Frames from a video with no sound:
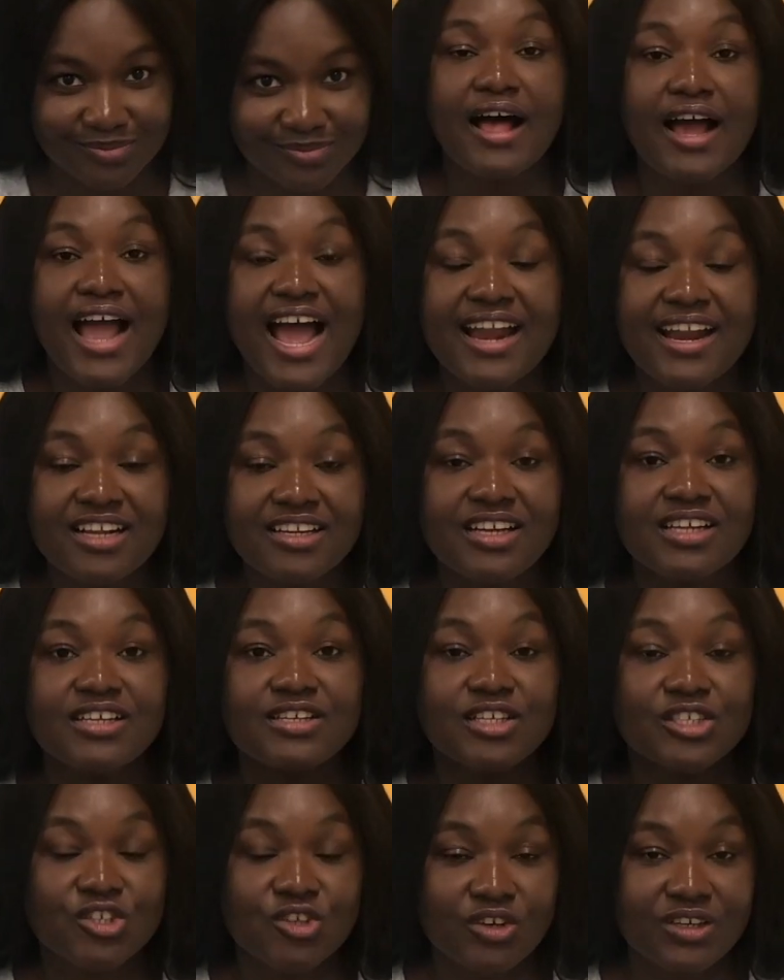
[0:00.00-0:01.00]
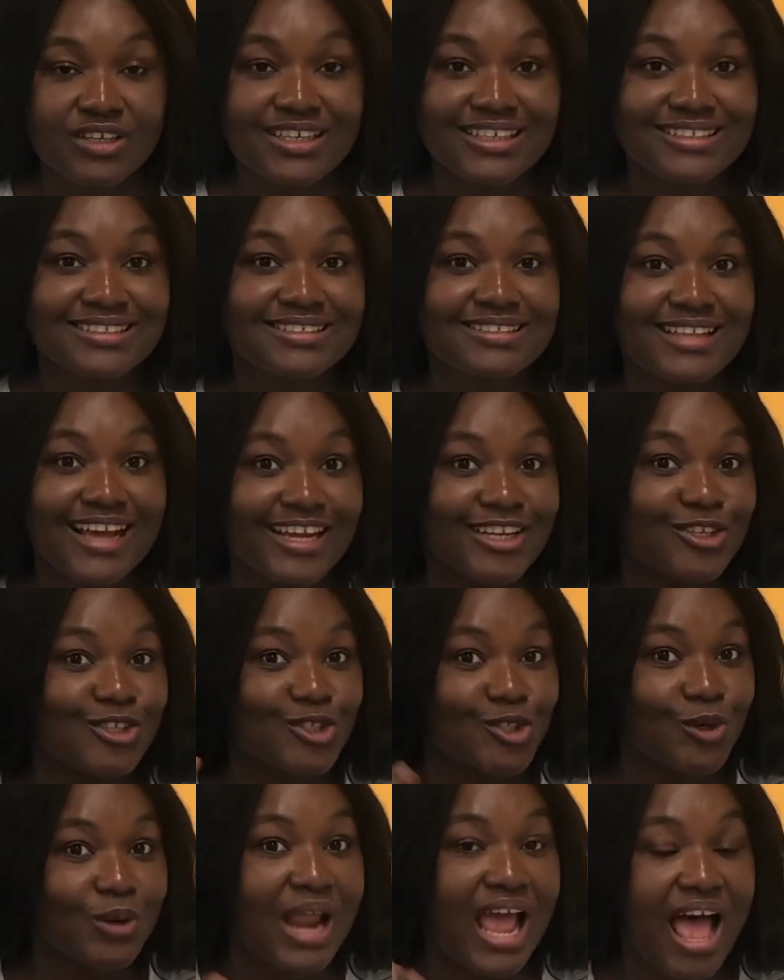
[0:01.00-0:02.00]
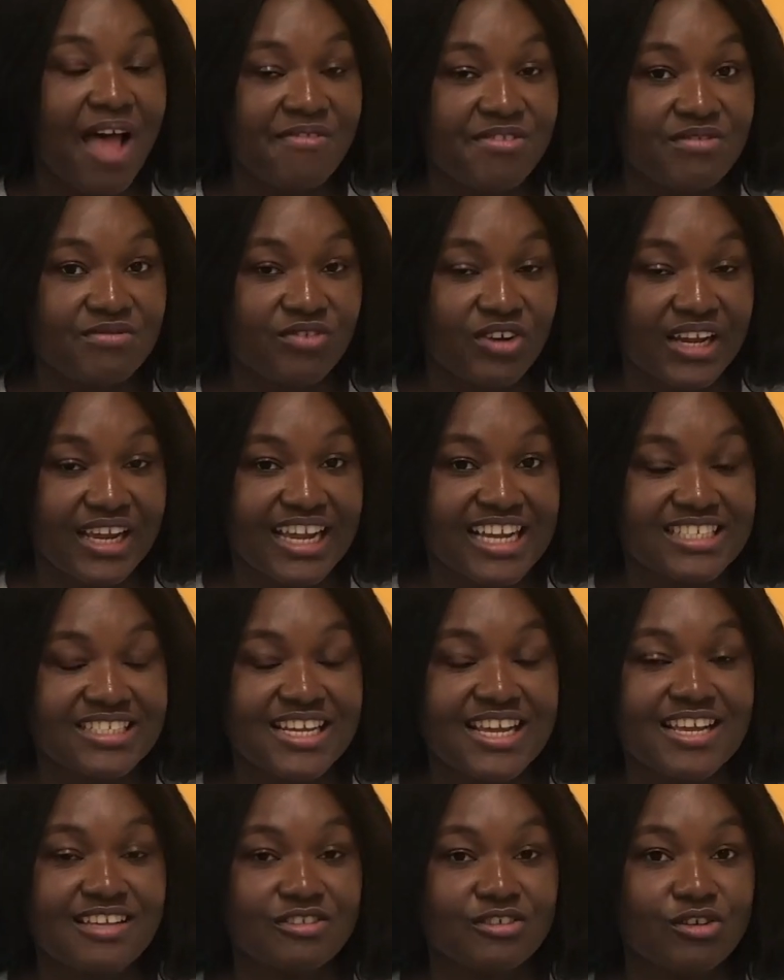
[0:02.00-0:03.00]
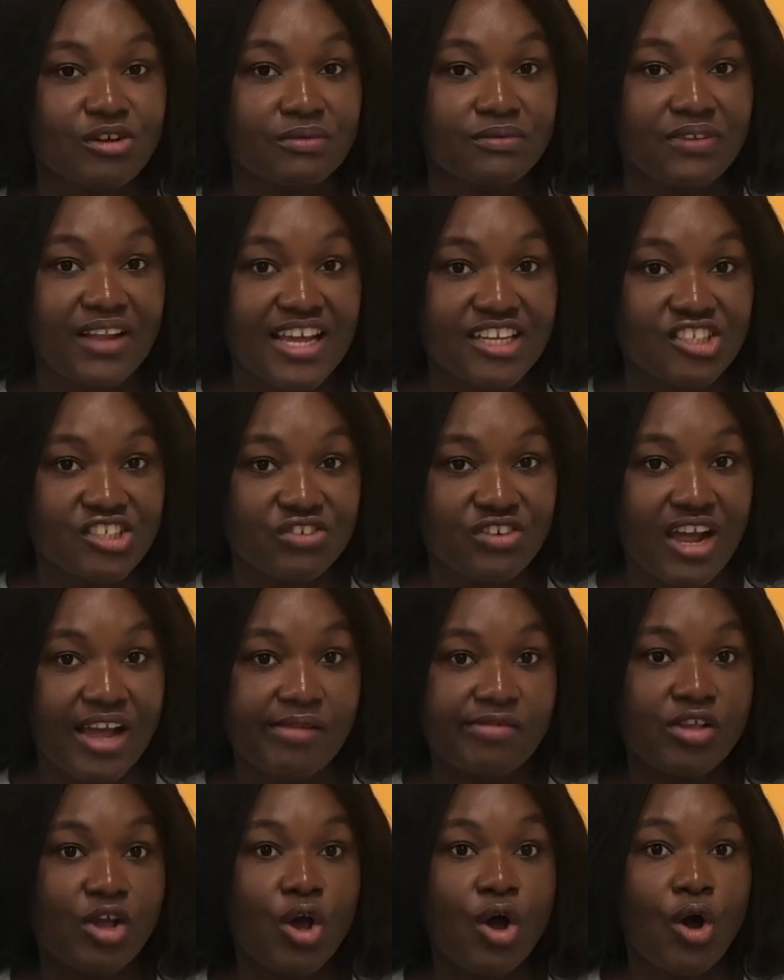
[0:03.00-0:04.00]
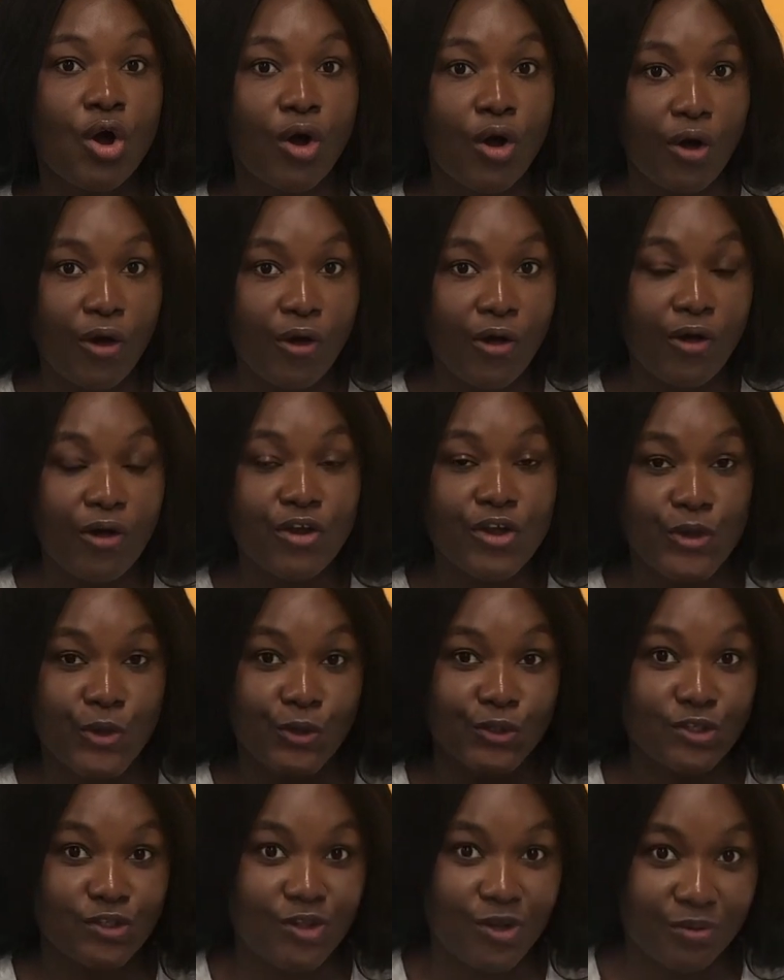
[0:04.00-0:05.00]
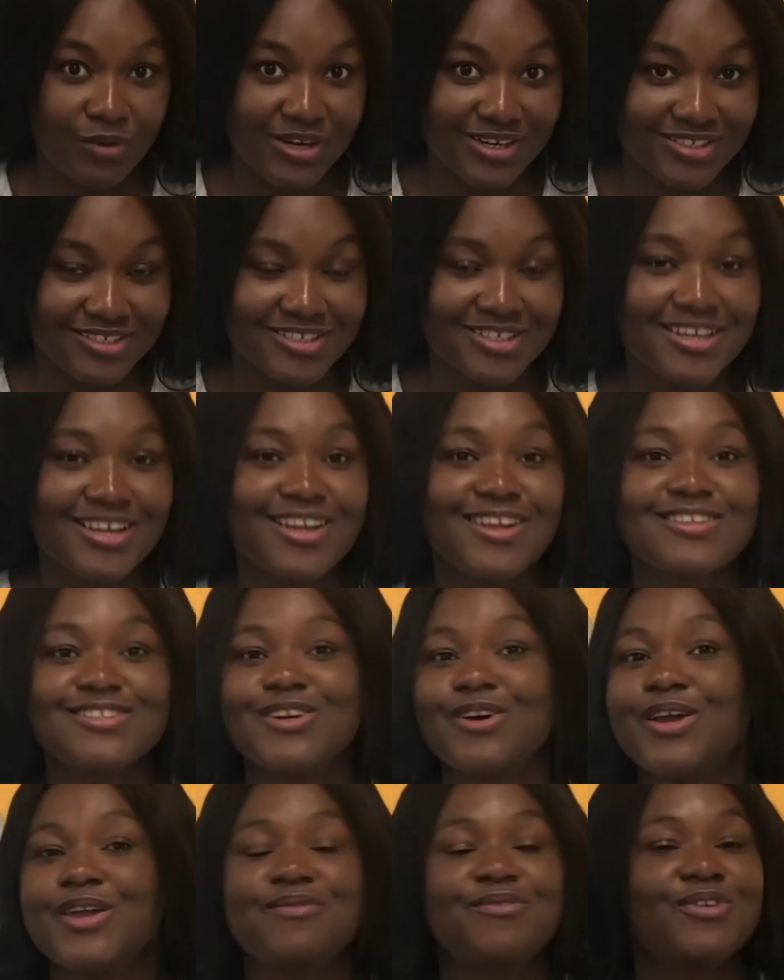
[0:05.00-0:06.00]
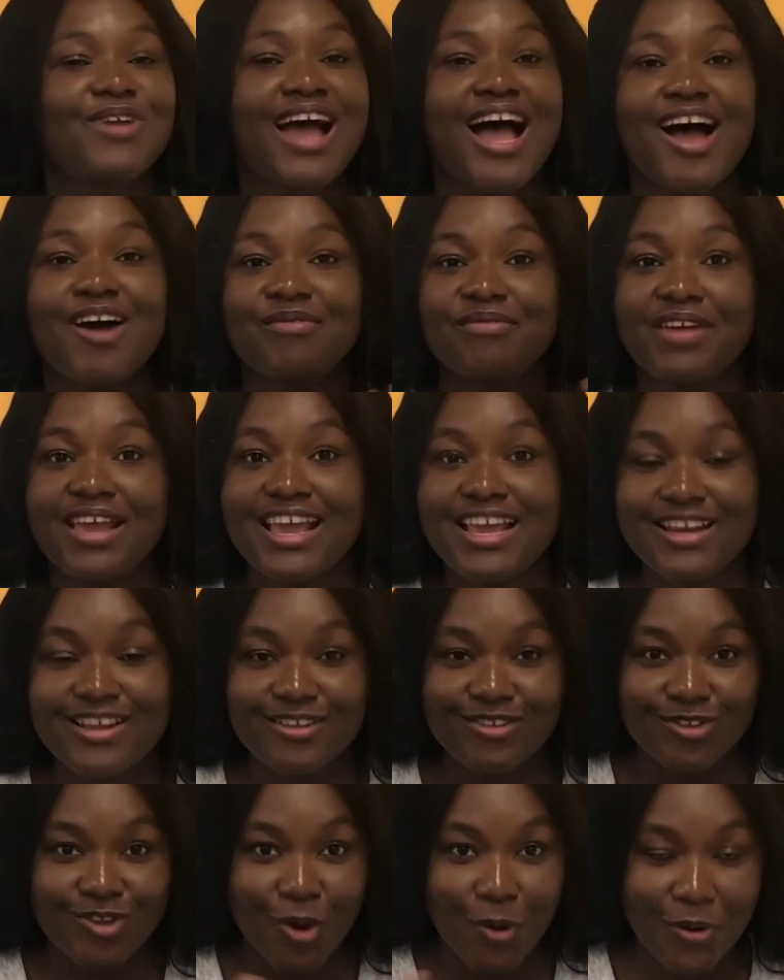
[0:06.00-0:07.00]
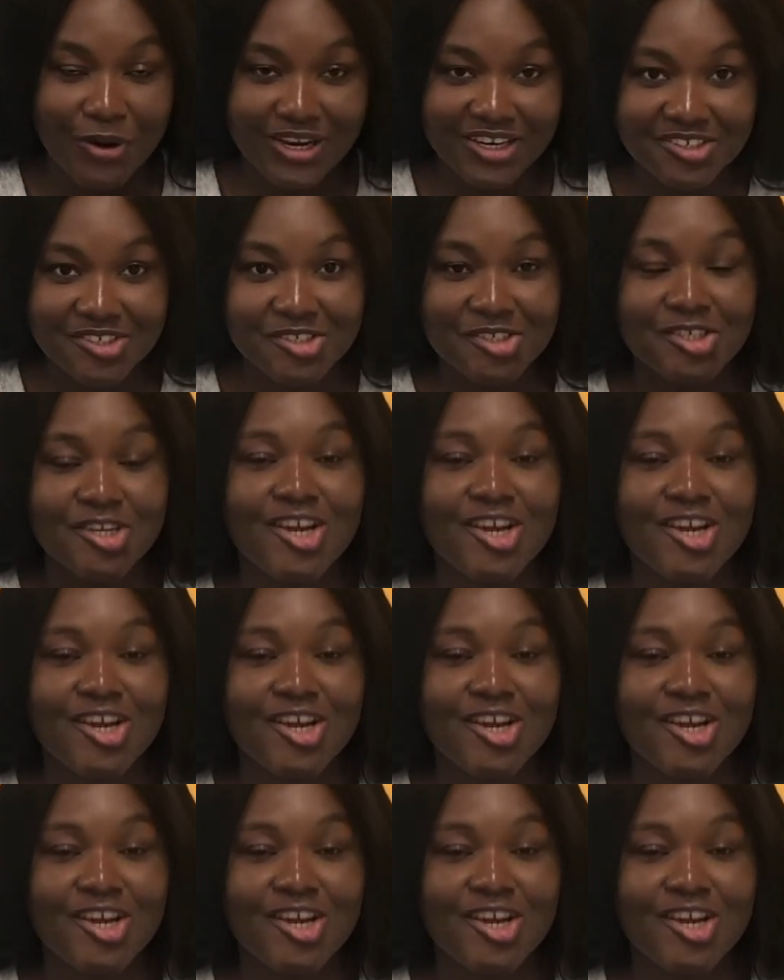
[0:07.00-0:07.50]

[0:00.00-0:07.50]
Another electronics that you don't have to forget is your flash drives or your storage. So if you have any storage